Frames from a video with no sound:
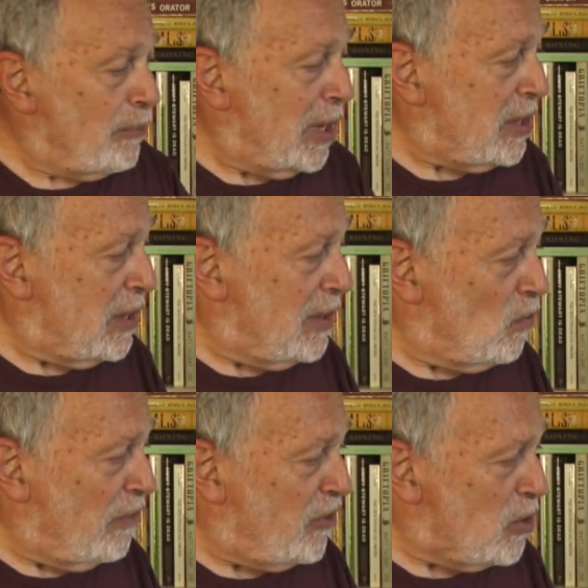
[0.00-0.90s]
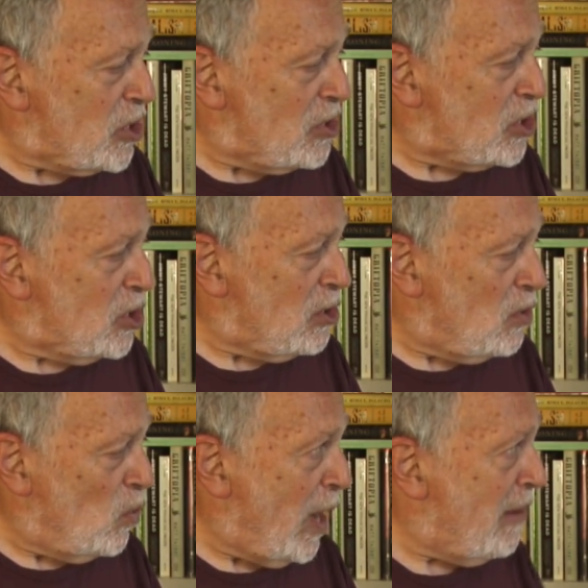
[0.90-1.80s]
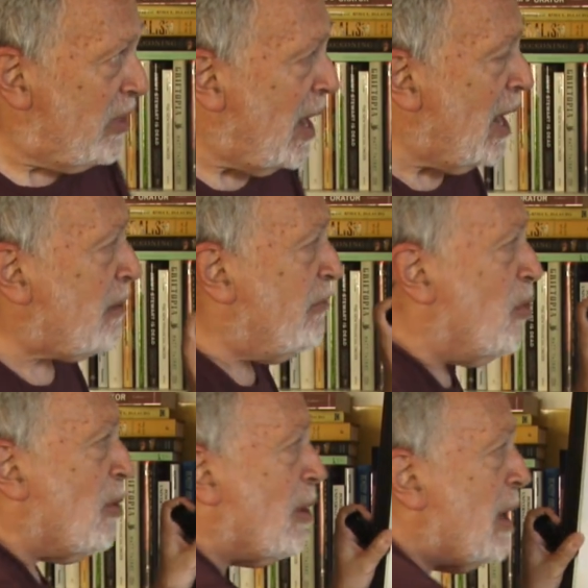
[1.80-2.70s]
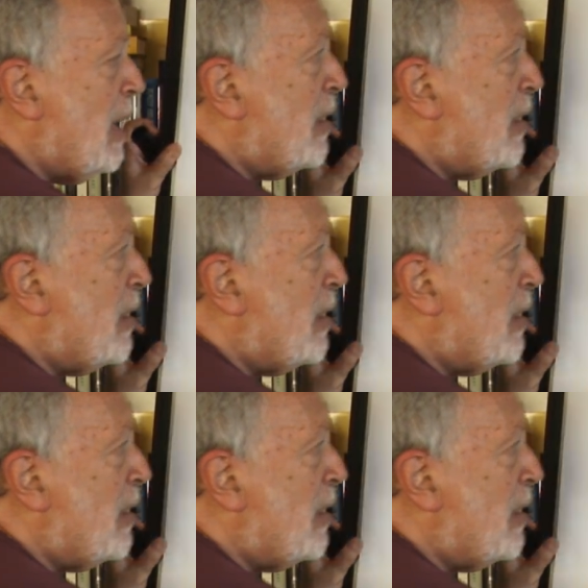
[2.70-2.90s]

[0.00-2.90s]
but refuses to waive the act for